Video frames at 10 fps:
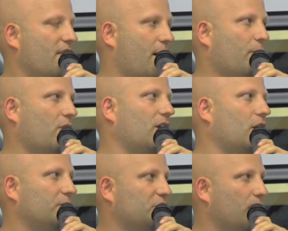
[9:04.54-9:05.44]
that part
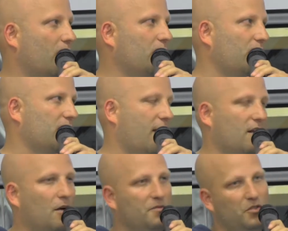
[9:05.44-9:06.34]
helps you out and that
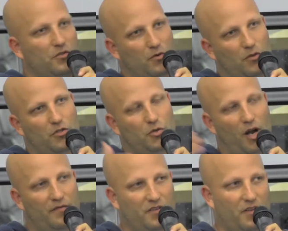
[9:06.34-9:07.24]
helps you sort of
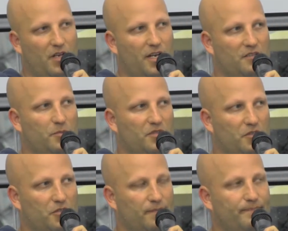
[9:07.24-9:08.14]
drive to the next
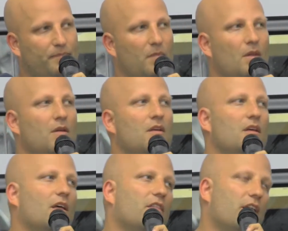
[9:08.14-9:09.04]
position.
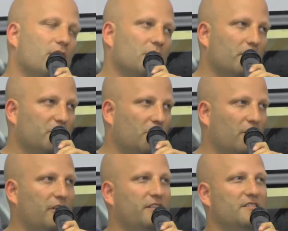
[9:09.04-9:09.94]
Then on the
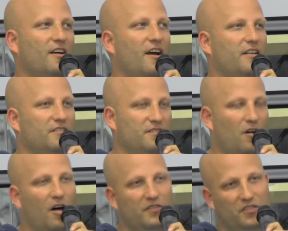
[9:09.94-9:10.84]
maturity side is
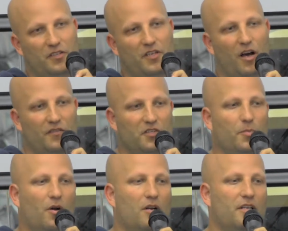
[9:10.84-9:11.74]
obviously the obvious
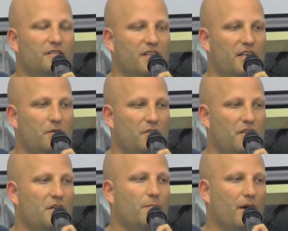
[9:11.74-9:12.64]
part is that you
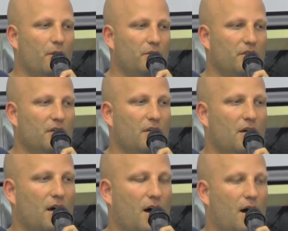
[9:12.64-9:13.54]
think about,
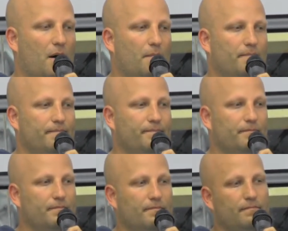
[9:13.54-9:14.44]
um,
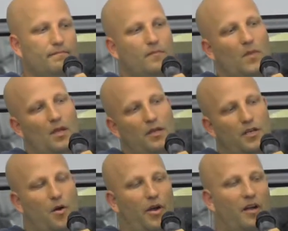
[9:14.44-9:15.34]

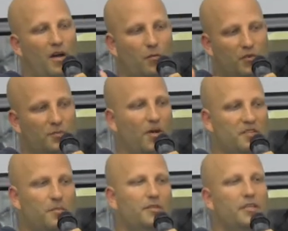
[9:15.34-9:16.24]
you know, I got
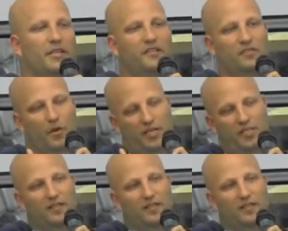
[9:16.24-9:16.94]
responsibilities, so I need to